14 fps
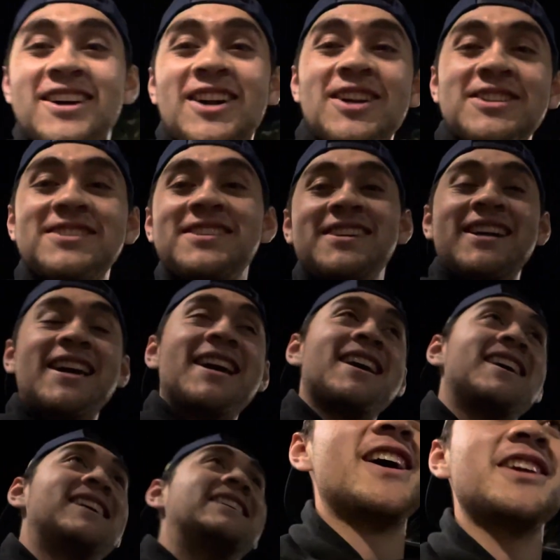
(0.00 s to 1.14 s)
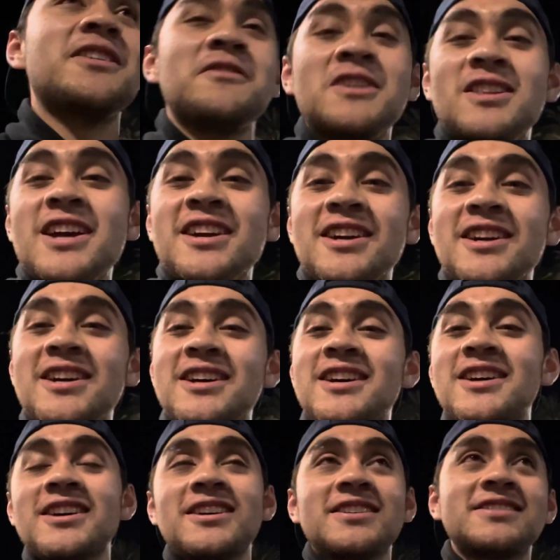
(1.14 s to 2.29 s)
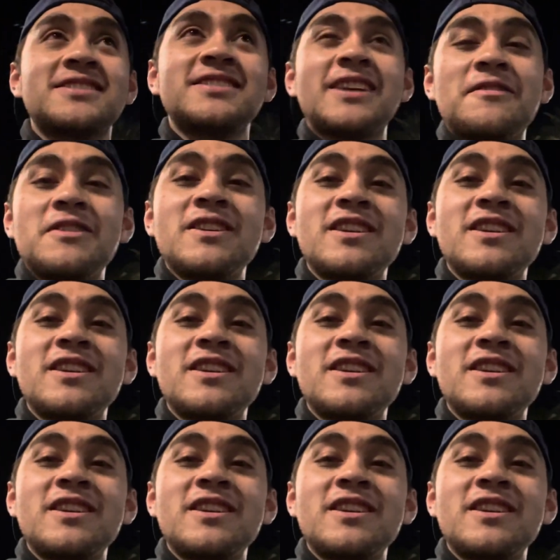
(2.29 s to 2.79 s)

honestly, I give it like a seven.